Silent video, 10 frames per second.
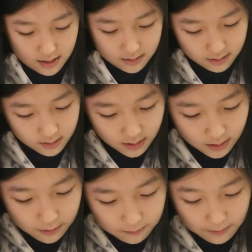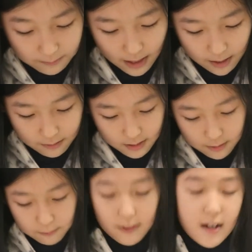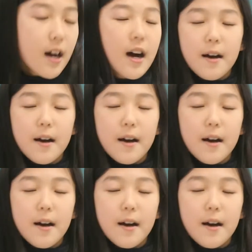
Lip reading: and from now on,